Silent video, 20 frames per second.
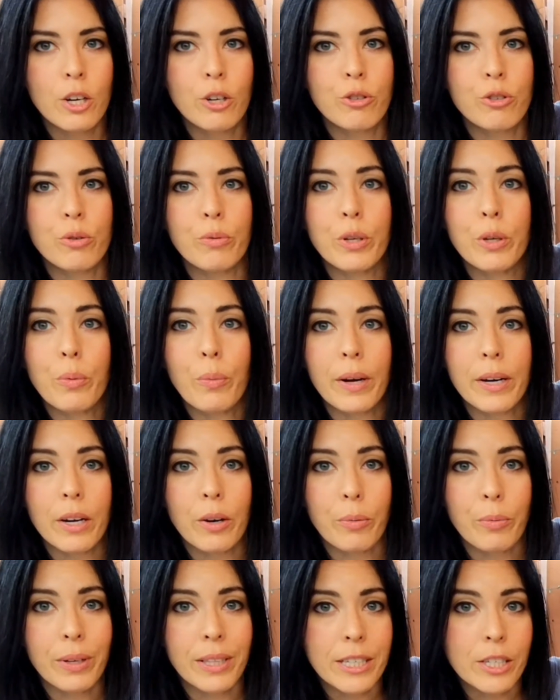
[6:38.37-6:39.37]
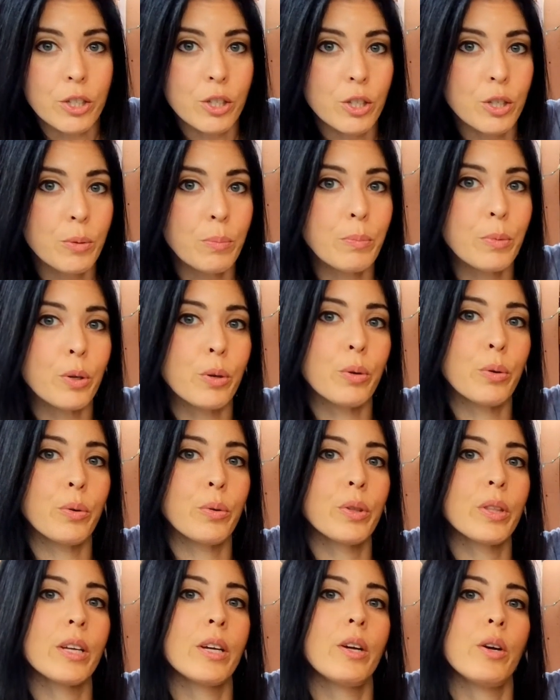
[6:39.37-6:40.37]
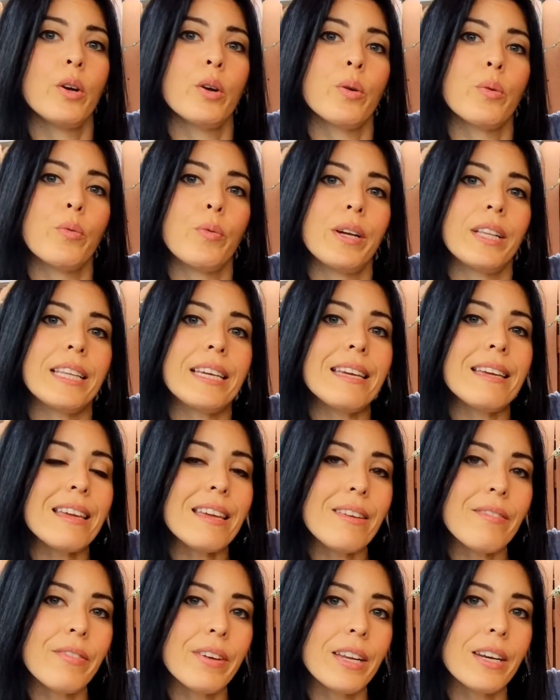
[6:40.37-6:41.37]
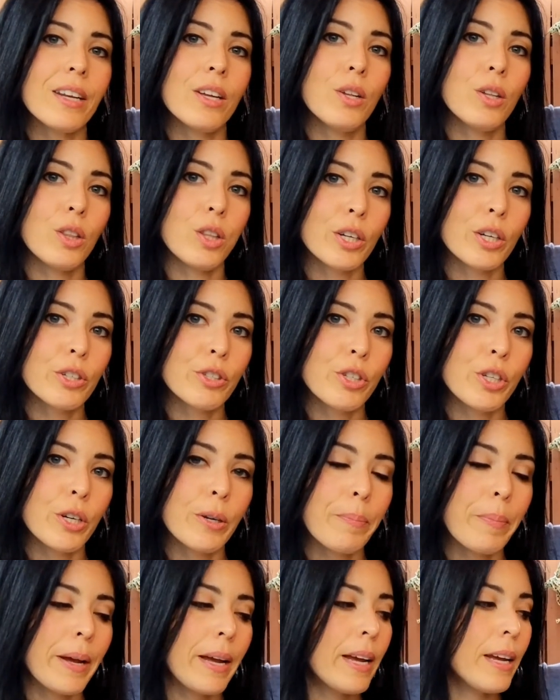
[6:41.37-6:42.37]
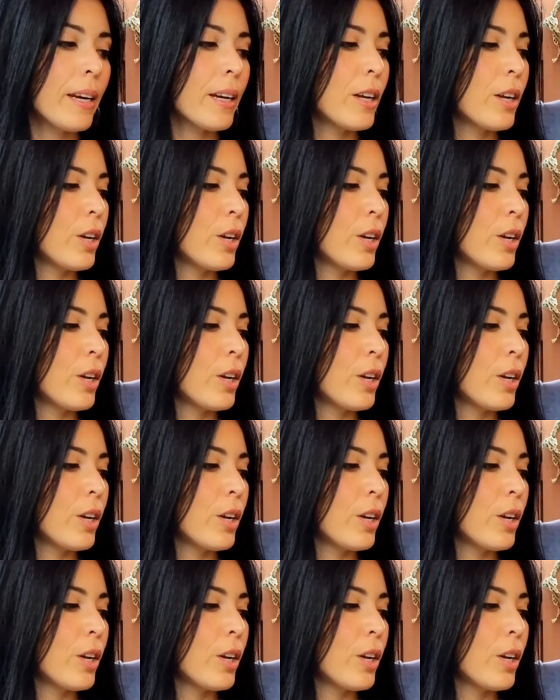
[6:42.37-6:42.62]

So when you want a really smooth, really even look to your paint,